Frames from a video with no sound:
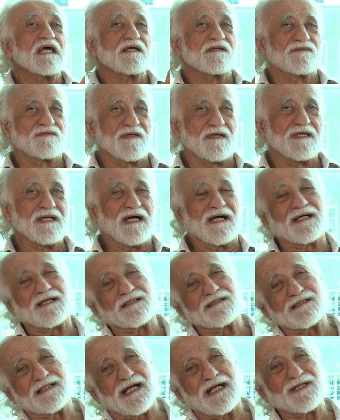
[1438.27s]
So
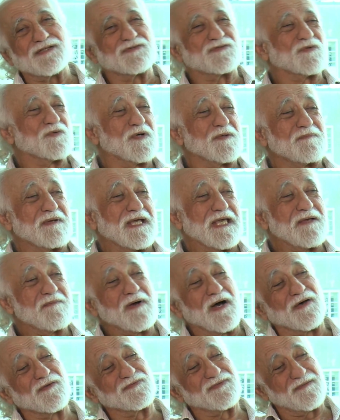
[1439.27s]
yeah, I use the word Mickey
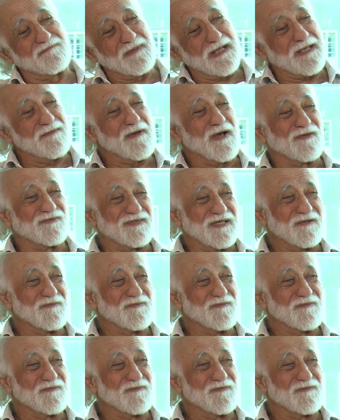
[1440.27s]
Mouse, and Mickey Mouse